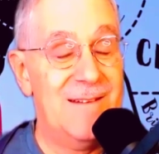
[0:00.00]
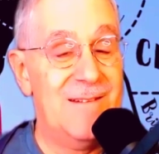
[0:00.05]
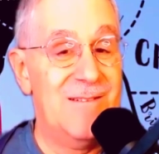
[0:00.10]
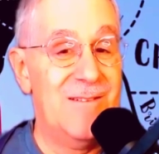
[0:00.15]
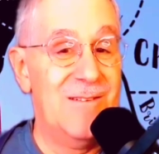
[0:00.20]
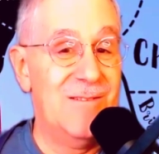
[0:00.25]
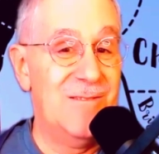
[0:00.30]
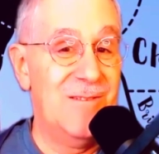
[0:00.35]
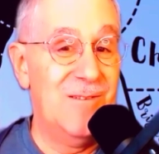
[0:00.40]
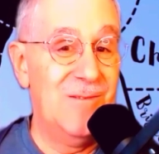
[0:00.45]
or
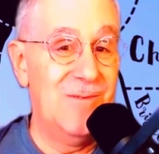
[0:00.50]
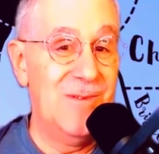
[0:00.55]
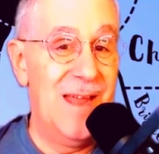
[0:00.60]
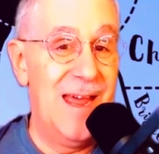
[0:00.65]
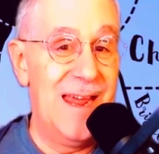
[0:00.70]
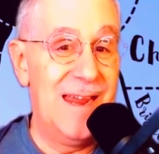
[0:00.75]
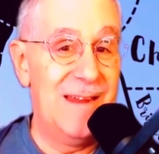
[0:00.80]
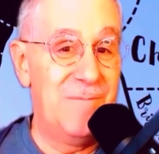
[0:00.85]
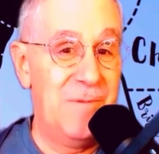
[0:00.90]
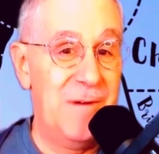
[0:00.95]
you do
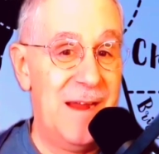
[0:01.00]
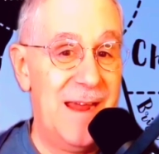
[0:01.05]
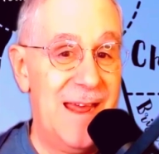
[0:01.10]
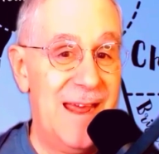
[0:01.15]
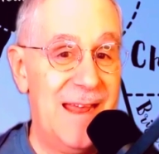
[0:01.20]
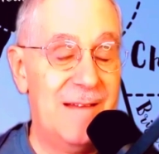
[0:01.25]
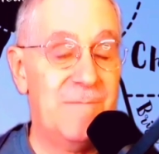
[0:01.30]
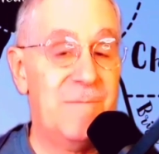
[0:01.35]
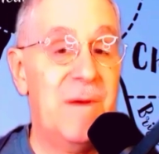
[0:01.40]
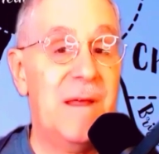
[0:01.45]
like
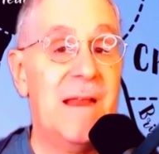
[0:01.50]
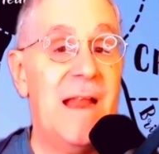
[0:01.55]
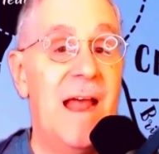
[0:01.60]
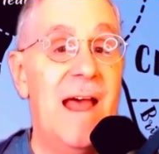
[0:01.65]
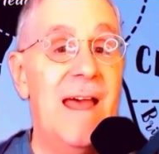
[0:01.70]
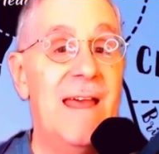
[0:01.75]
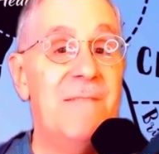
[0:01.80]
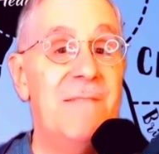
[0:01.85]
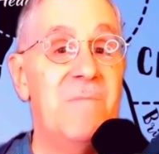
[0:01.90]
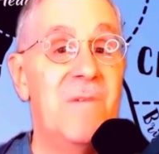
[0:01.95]
bread, but
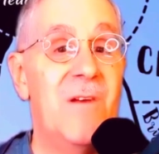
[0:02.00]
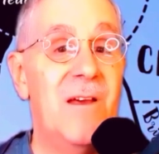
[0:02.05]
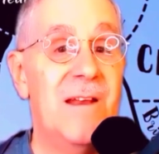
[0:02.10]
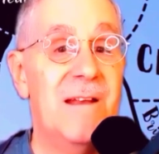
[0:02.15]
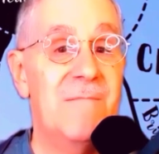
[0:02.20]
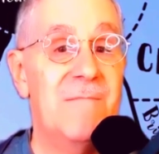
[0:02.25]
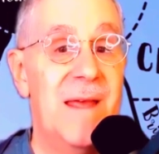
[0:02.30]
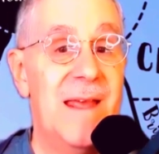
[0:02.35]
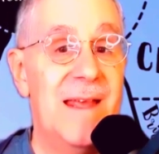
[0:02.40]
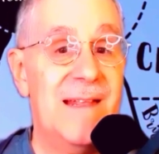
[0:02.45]
I'm going
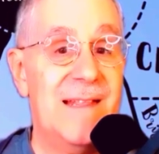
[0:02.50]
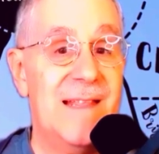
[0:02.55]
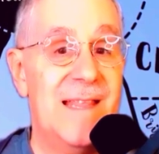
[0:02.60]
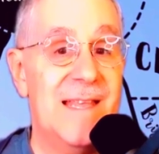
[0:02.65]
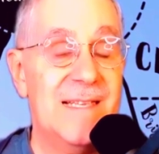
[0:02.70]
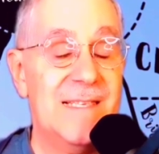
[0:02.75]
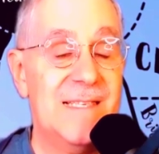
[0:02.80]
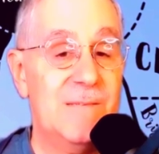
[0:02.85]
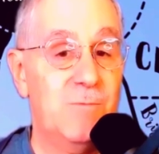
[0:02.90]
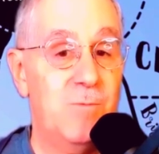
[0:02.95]
to make
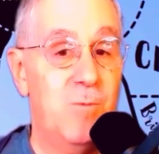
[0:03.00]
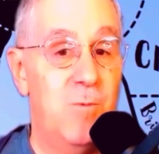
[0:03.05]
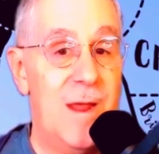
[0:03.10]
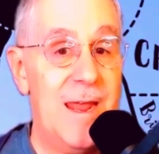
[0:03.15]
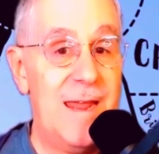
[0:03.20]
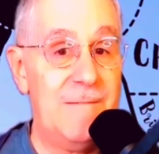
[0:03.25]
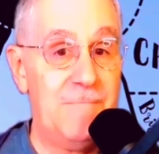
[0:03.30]
this wheat